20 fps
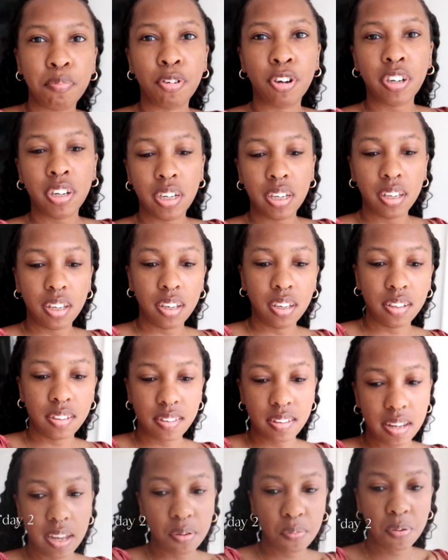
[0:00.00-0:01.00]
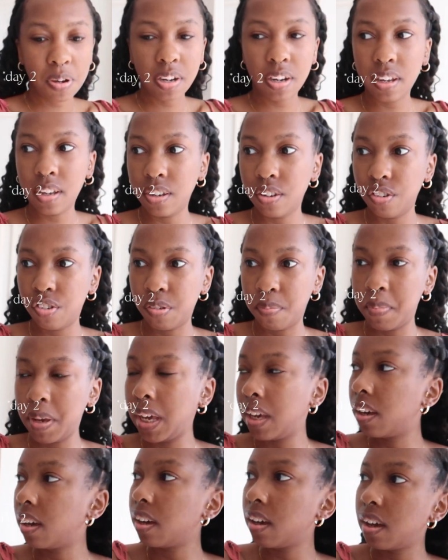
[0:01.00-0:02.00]
morning it's day one in
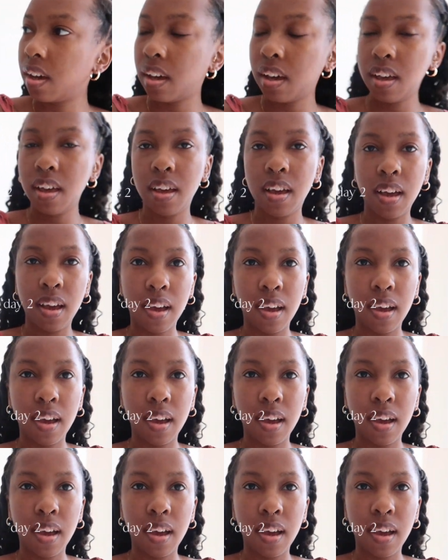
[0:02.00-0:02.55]
jamaica